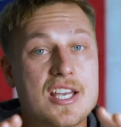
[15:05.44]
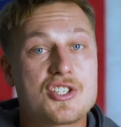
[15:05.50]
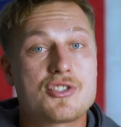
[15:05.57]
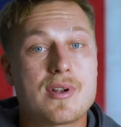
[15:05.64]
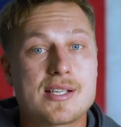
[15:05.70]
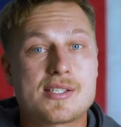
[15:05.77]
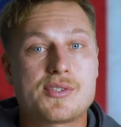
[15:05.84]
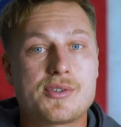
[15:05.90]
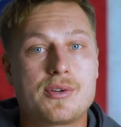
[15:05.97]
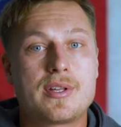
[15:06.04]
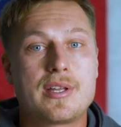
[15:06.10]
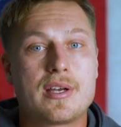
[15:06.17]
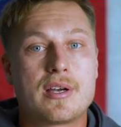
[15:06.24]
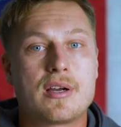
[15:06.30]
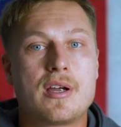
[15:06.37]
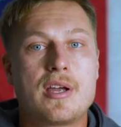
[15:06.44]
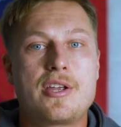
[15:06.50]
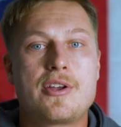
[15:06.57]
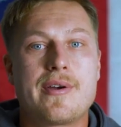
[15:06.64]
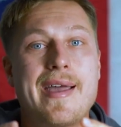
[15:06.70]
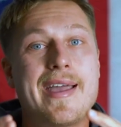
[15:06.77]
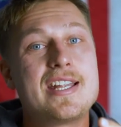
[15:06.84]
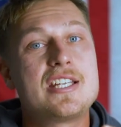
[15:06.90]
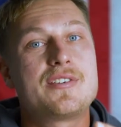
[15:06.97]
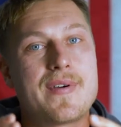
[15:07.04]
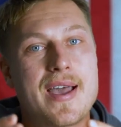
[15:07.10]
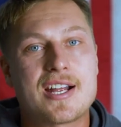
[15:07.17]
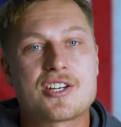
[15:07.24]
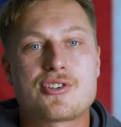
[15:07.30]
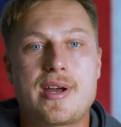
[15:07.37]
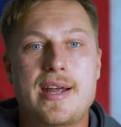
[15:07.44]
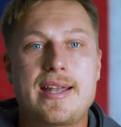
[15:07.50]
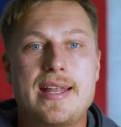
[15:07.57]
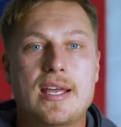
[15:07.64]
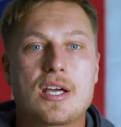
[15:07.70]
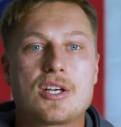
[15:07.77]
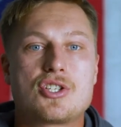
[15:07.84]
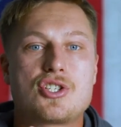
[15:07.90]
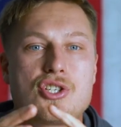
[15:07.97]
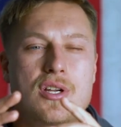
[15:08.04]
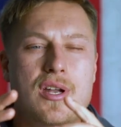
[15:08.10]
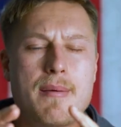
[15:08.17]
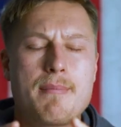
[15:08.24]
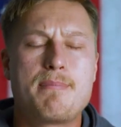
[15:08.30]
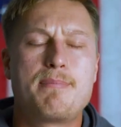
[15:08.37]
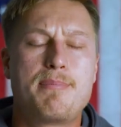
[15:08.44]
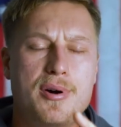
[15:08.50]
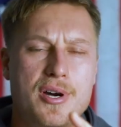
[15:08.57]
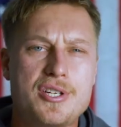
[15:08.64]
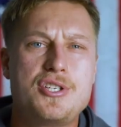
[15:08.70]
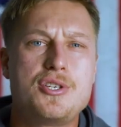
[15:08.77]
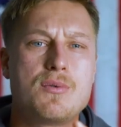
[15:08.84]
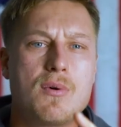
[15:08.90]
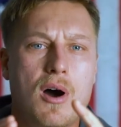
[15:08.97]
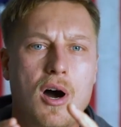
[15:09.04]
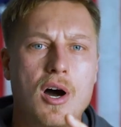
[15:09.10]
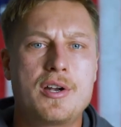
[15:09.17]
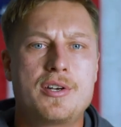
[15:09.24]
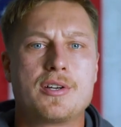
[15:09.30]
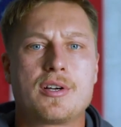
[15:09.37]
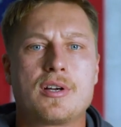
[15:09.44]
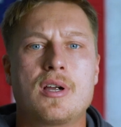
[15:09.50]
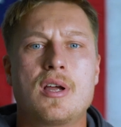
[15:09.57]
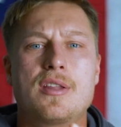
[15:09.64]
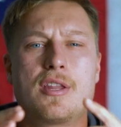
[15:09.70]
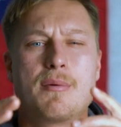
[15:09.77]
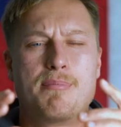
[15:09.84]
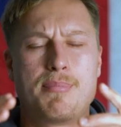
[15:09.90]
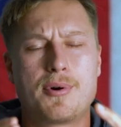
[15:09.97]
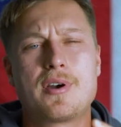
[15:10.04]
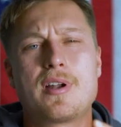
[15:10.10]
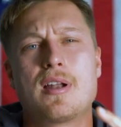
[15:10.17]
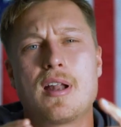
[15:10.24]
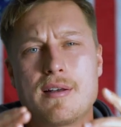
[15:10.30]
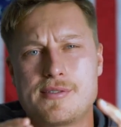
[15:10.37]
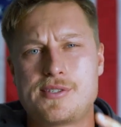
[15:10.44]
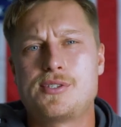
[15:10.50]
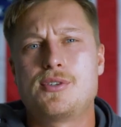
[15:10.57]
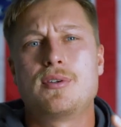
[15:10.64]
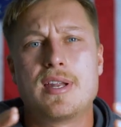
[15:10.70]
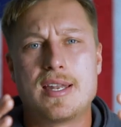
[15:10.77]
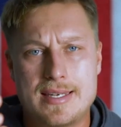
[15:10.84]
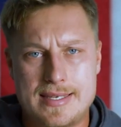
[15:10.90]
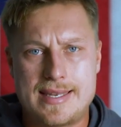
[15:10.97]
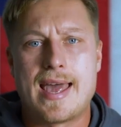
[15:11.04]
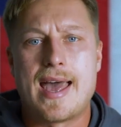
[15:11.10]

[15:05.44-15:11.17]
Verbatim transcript: I stressed earlier, your HVAC training shouldn't put you under the burden of student